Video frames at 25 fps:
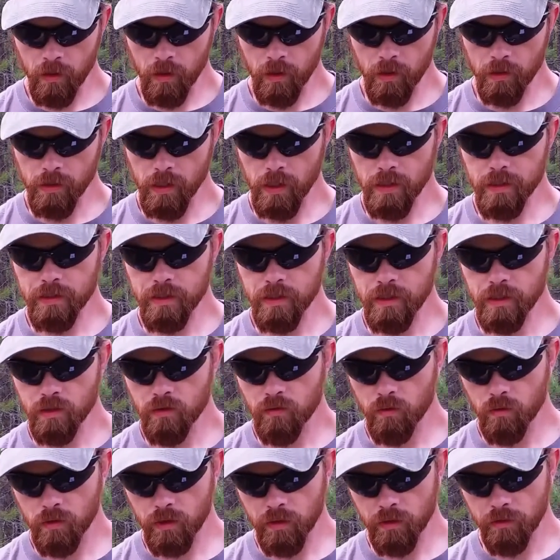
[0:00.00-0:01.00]
In
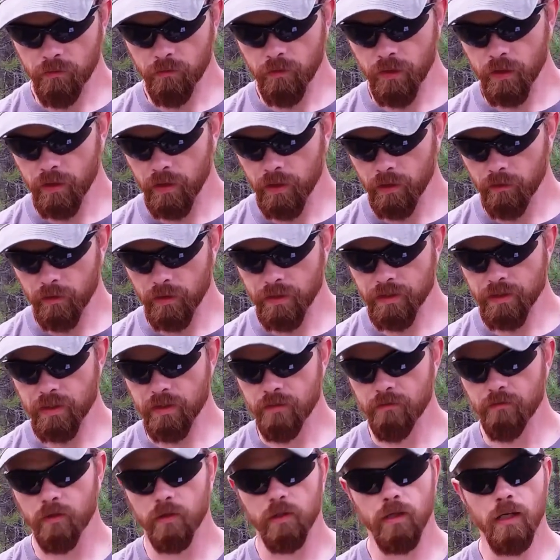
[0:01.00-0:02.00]
1923, they
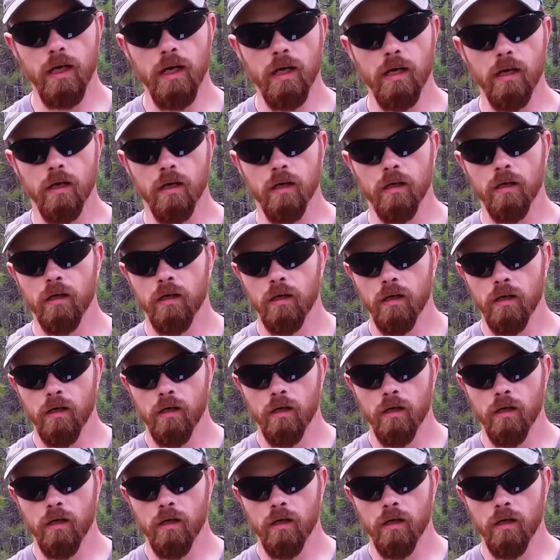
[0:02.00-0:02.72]
received a letter